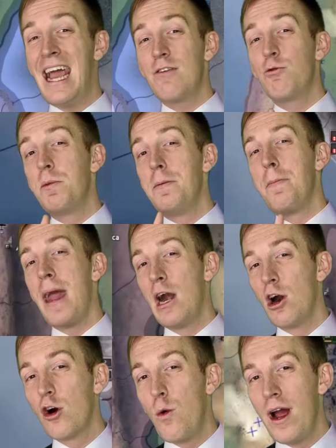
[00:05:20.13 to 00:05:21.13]
Next will be
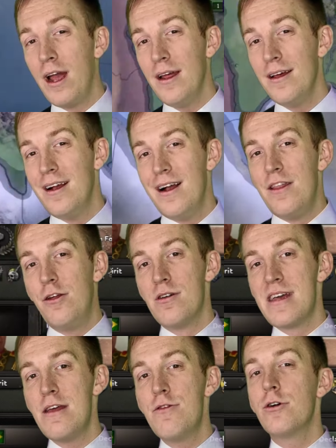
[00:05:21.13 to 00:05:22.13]
Paraguay.
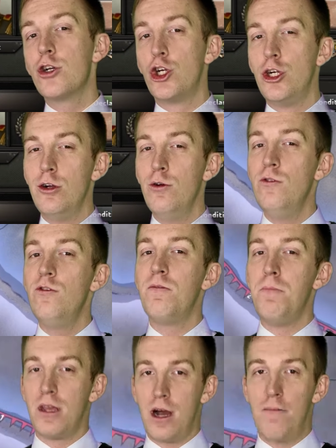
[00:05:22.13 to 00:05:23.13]
They'll either choose
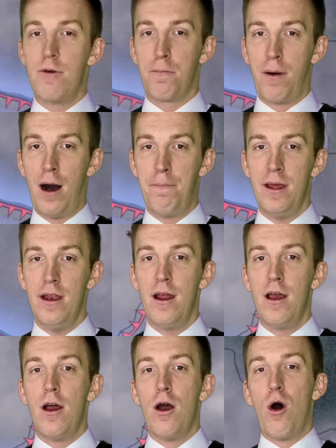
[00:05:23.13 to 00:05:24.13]
to become your
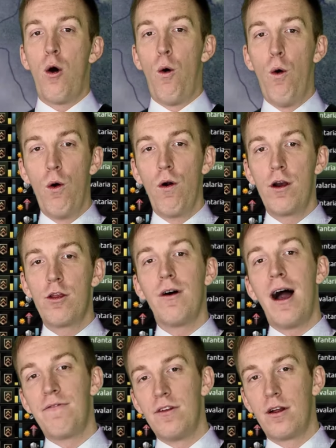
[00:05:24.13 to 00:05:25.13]
puppet, or
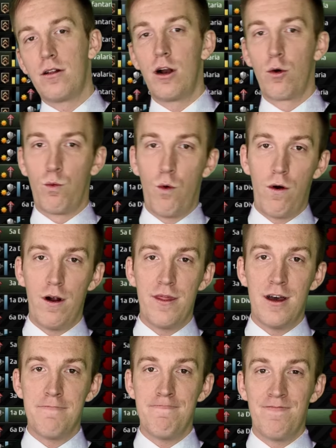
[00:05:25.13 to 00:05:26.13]
you'll have to declare war
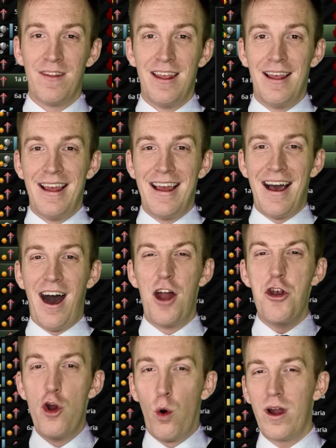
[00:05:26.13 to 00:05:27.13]
on them.
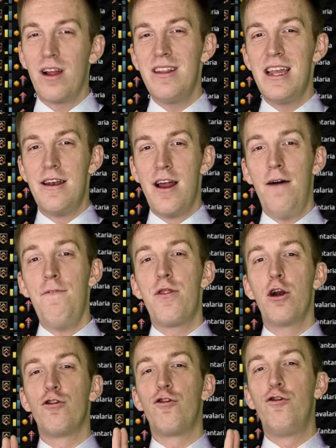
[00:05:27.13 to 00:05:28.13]
Annoyingly
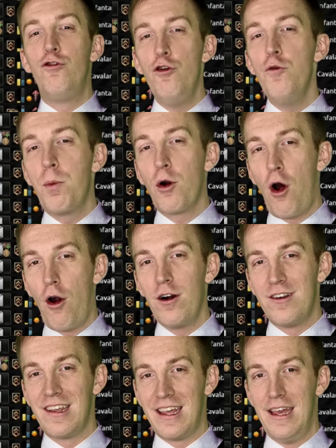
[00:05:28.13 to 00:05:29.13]
enough, they're super
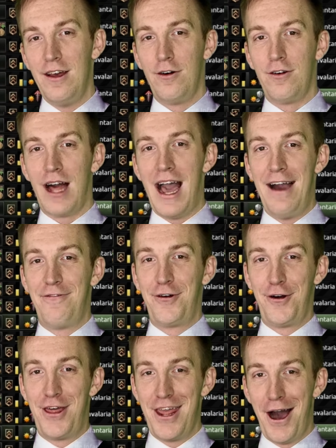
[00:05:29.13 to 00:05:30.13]
hard to kill
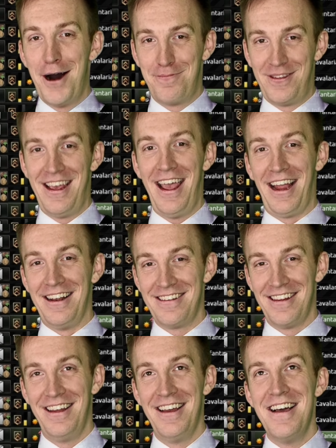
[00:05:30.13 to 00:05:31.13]
after the update.